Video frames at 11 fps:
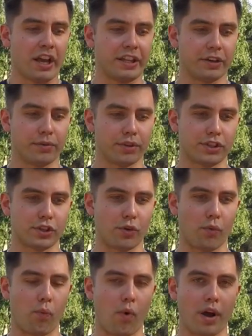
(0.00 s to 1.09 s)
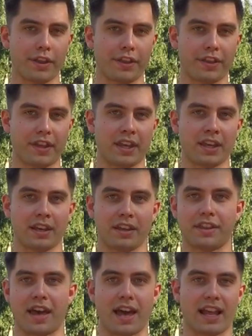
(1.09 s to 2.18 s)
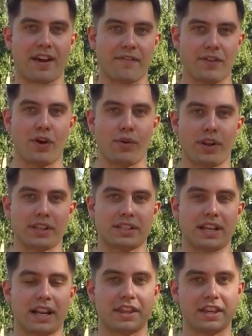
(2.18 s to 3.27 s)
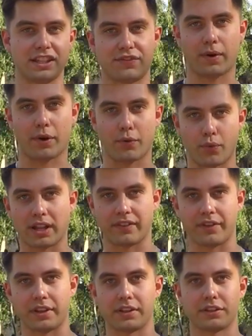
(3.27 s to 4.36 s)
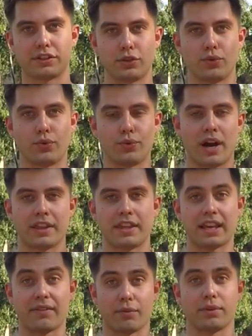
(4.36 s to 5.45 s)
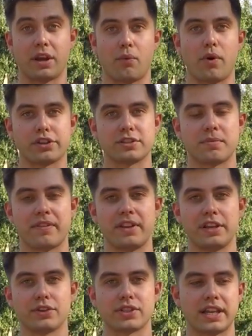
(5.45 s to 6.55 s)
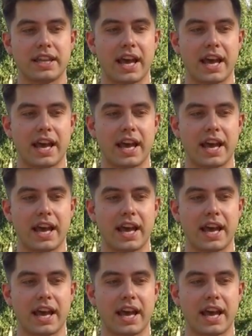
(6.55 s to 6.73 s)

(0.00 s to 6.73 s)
there was one thing that I've noticed that I think is very relevant to, I think, everyone that watches my videos, and